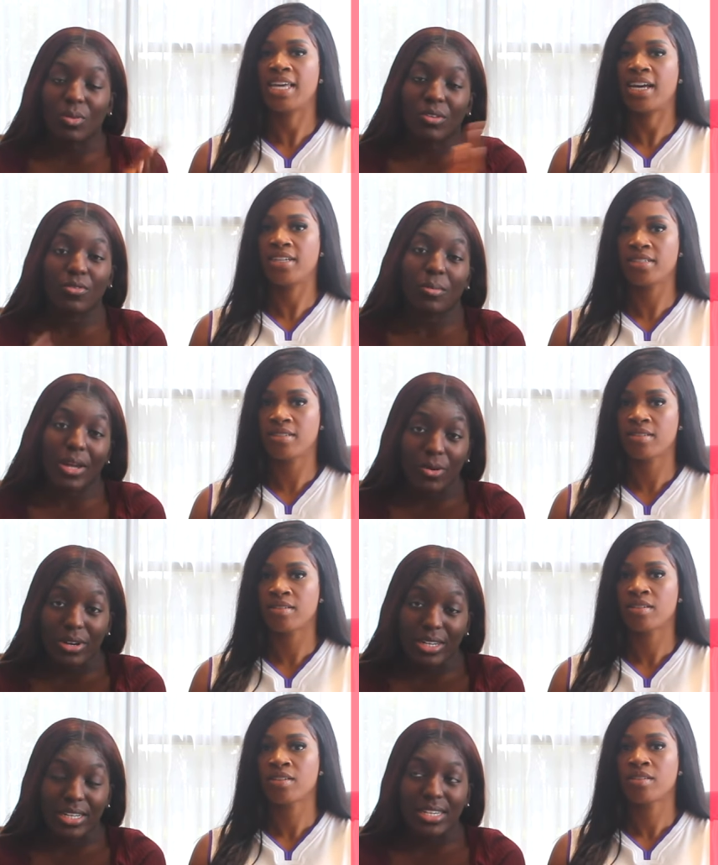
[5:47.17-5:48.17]
Speaker 1: yes. one for
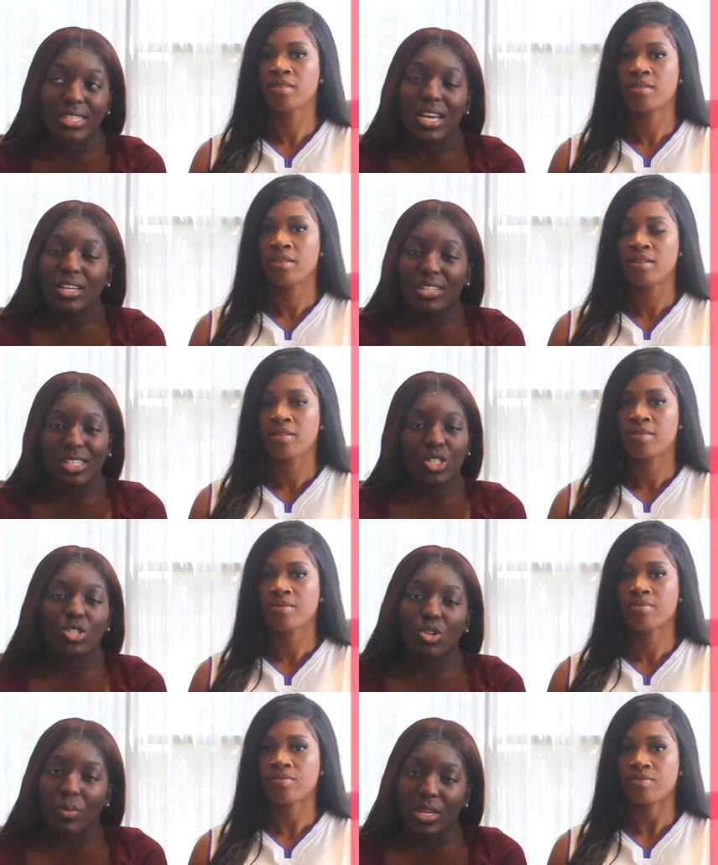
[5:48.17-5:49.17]
minorities. So there's
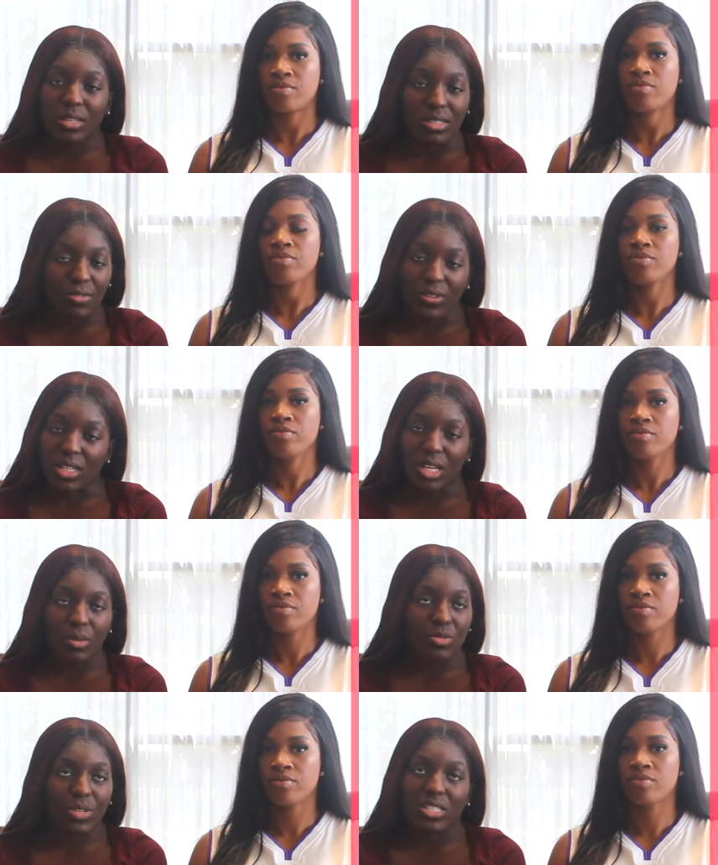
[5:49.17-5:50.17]
just so many different
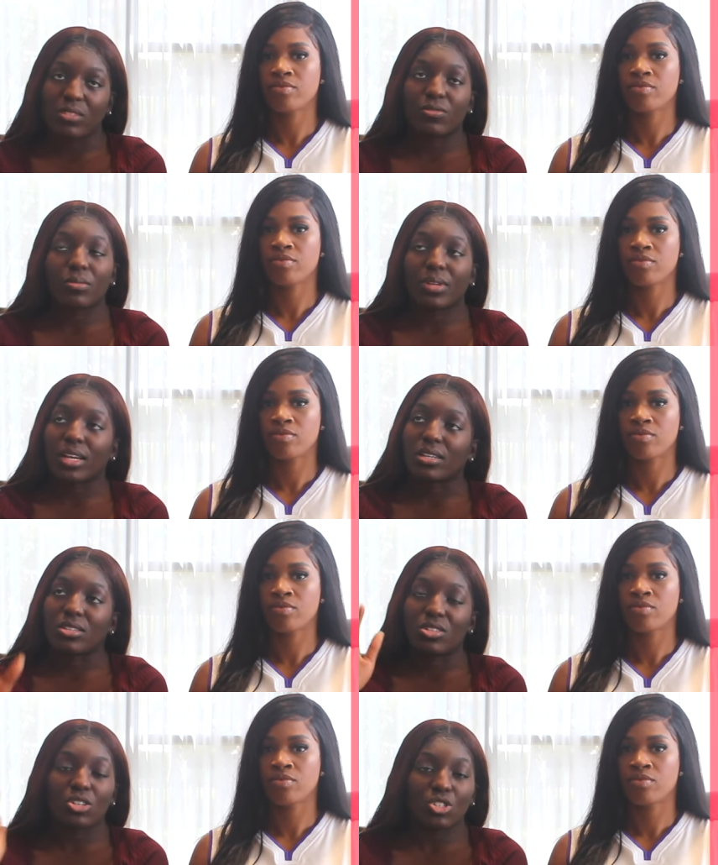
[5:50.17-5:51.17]
clubs ranging from like
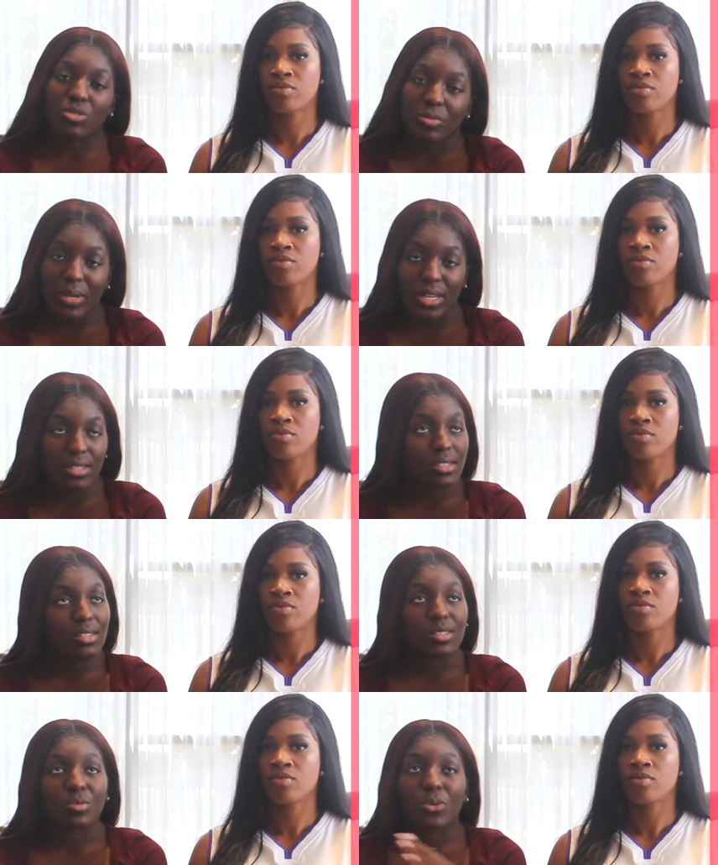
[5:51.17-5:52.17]
surgery
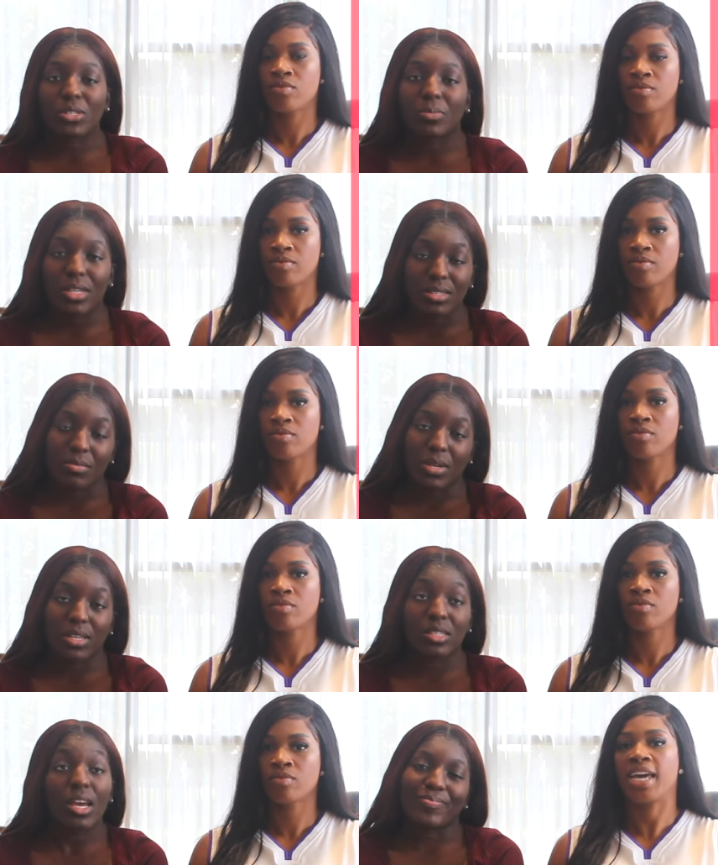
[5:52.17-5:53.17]
based to sports medicine
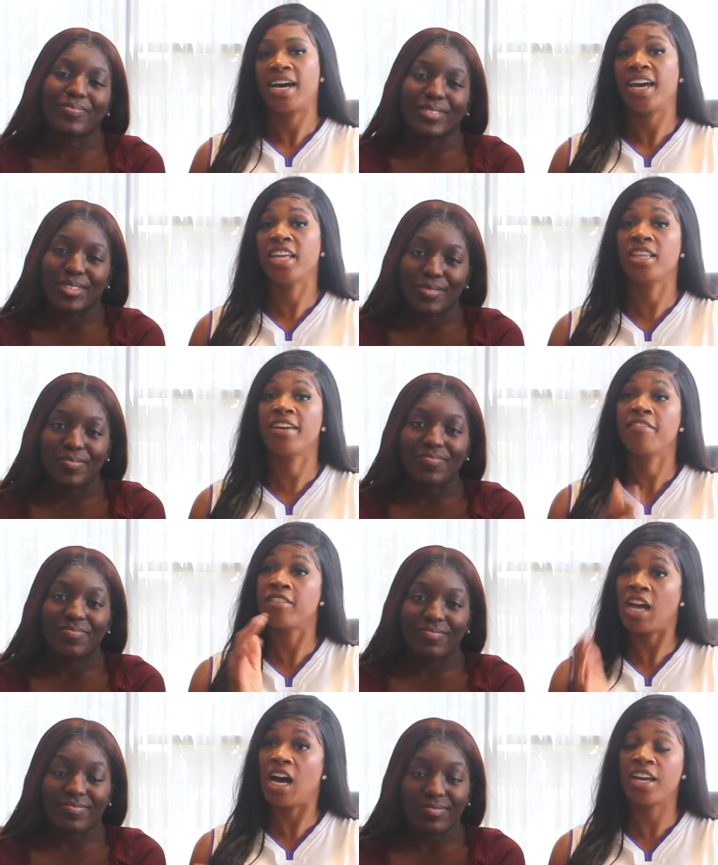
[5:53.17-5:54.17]
based.
Speaker 2: Yeah, and
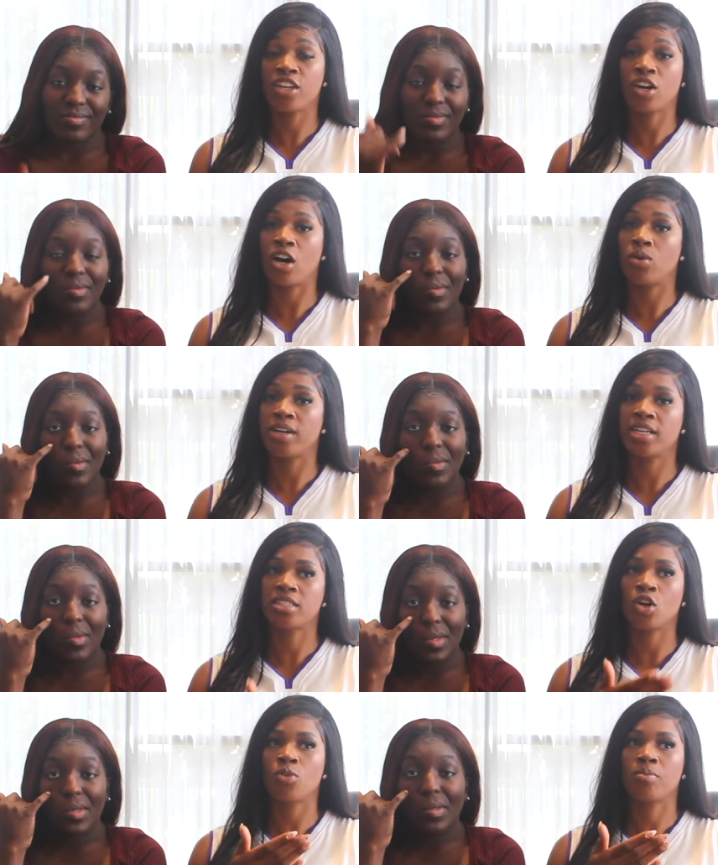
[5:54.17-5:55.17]
if not, you're
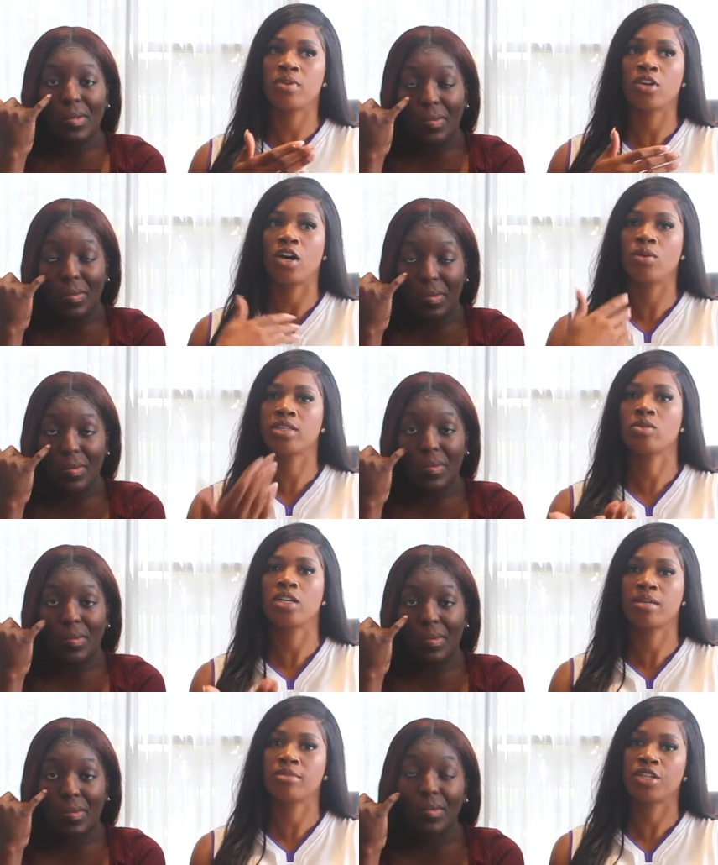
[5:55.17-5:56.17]
always you're always
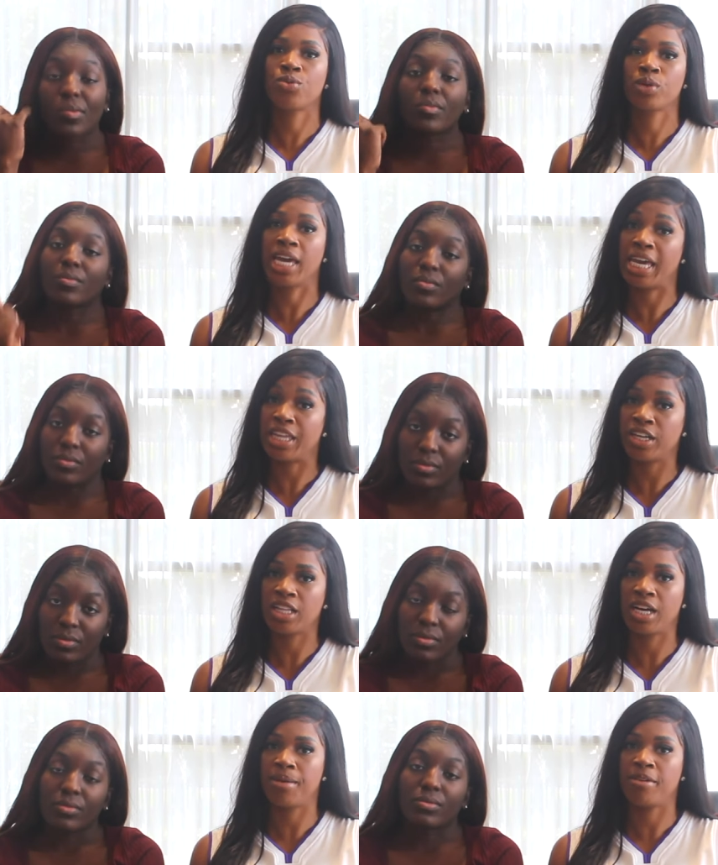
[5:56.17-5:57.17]
welcome to create a
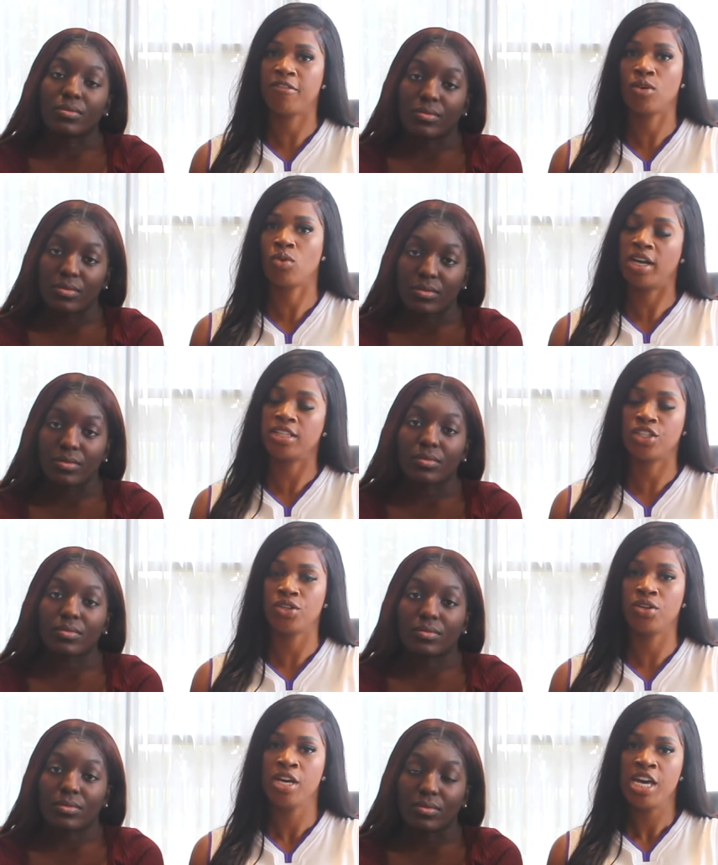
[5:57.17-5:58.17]
club if you want
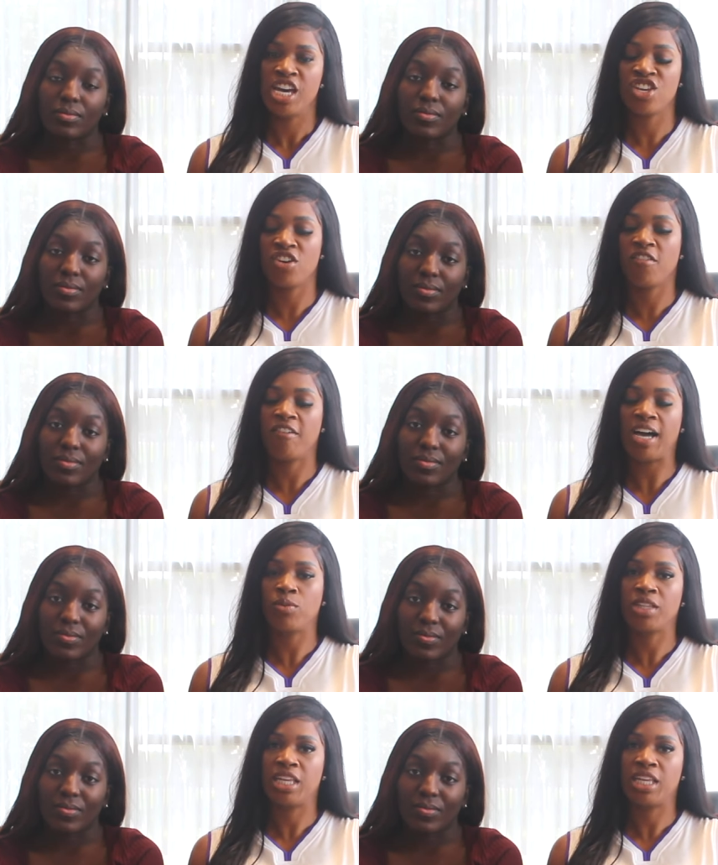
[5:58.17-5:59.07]
to, and you'll find one